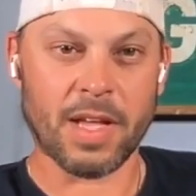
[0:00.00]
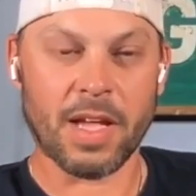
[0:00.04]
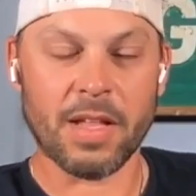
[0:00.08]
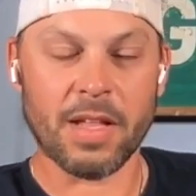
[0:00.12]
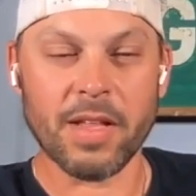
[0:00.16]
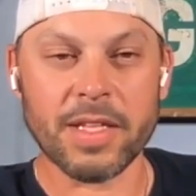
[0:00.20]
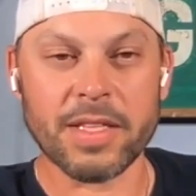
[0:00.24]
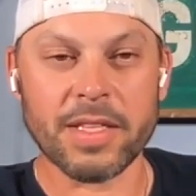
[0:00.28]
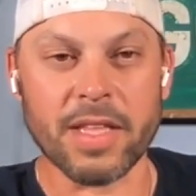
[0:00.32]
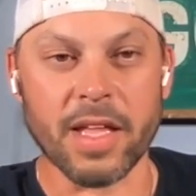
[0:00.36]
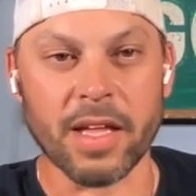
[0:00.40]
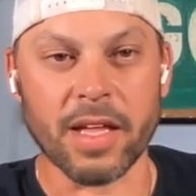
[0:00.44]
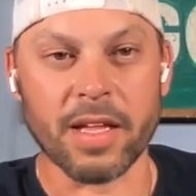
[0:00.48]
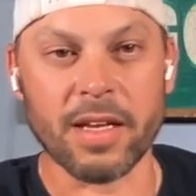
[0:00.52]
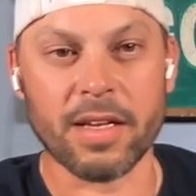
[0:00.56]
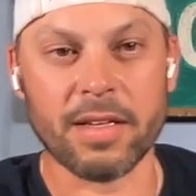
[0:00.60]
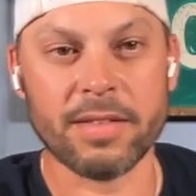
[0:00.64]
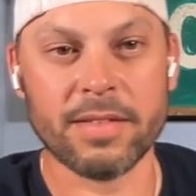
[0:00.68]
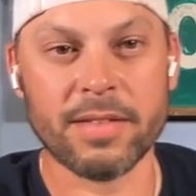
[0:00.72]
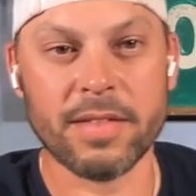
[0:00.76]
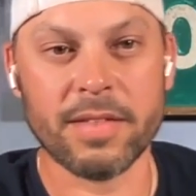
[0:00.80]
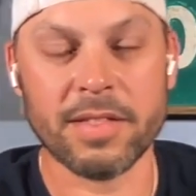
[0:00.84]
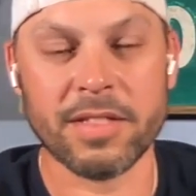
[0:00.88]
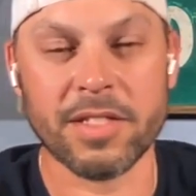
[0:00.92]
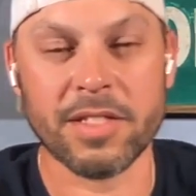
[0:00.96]
I like that.
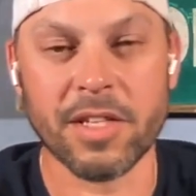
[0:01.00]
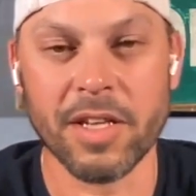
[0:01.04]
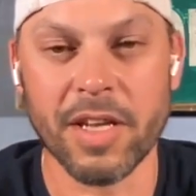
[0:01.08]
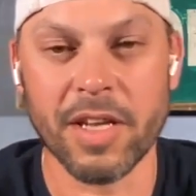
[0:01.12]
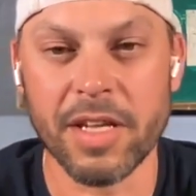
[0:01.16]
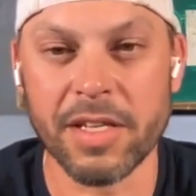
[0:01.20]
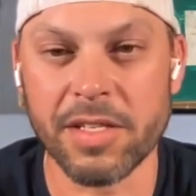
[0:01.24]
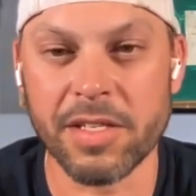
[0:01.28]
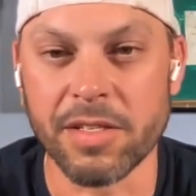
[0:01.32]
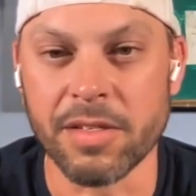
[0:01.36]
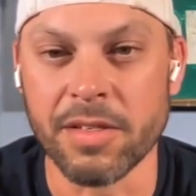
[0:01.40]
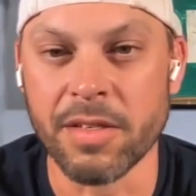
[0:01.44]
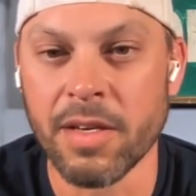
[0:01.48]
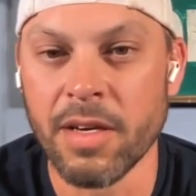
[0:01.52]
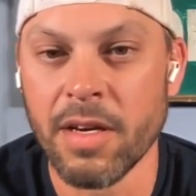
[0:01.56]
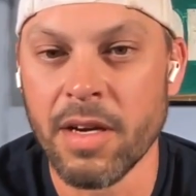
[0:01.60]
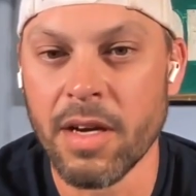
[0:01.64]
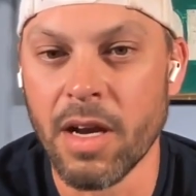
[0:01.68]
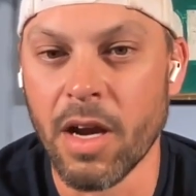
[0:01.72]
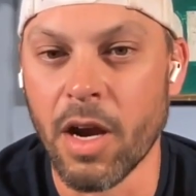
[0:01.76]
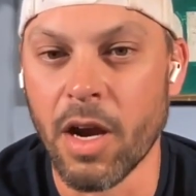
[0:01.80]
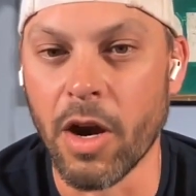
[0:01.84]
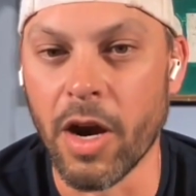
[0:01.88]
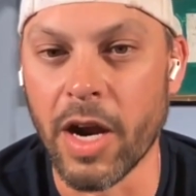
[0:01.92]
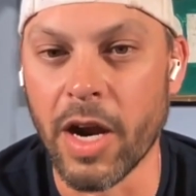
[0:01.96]
That's a good answer.
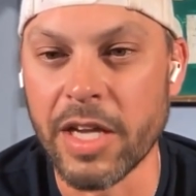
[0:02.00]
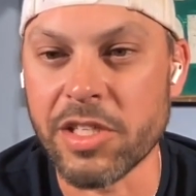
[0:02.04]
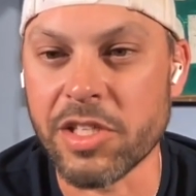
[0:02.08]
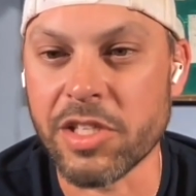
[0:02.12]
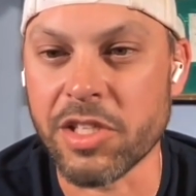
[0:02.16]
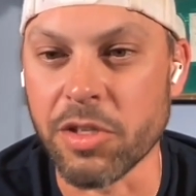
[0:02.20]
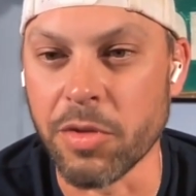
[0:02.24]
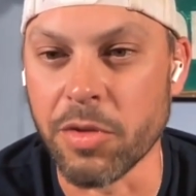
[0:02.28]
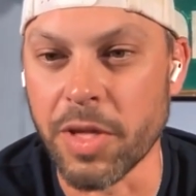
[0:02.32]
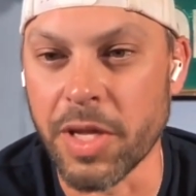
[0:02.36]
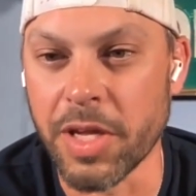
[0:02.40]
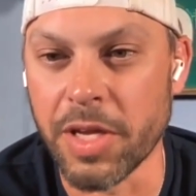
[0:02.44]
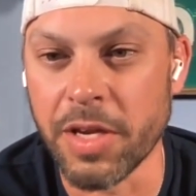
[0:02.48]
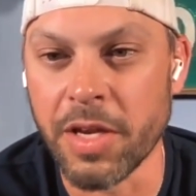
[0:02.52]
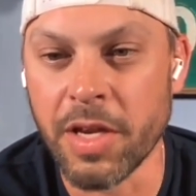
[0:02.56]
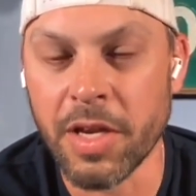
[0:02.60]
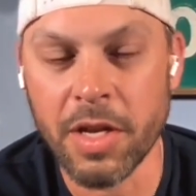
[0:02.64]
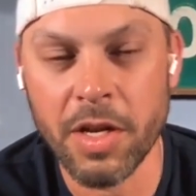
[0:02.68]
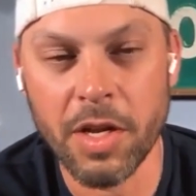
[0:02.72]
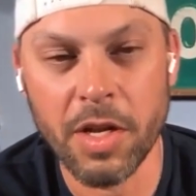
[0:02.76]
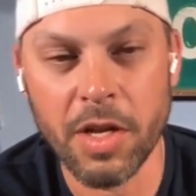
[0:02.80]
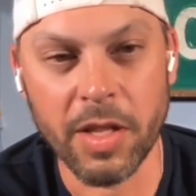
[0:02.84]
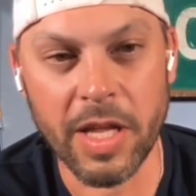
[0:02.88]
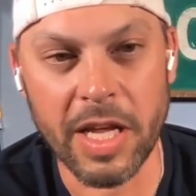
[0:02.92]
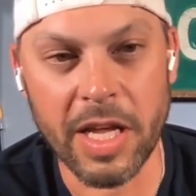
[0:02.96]
All right. So then,
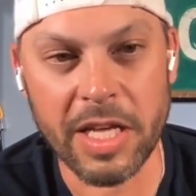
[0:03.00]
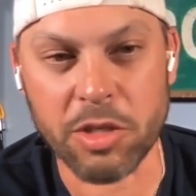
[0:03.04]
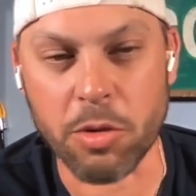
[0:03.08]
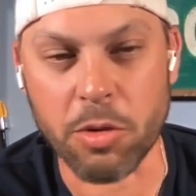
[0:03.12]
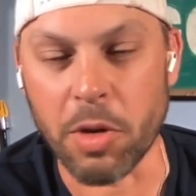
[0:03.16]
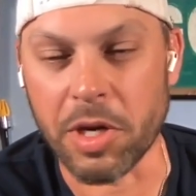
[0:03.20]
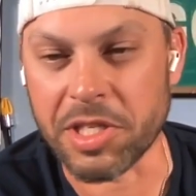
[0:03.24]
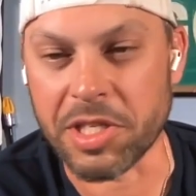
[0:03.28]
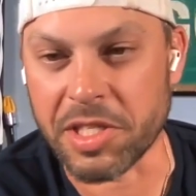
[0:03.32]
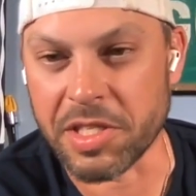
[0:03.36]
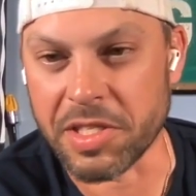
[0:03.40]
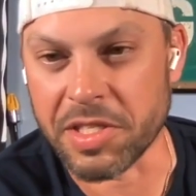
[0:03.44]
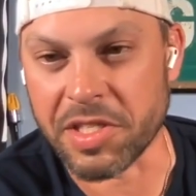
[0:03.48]
last question.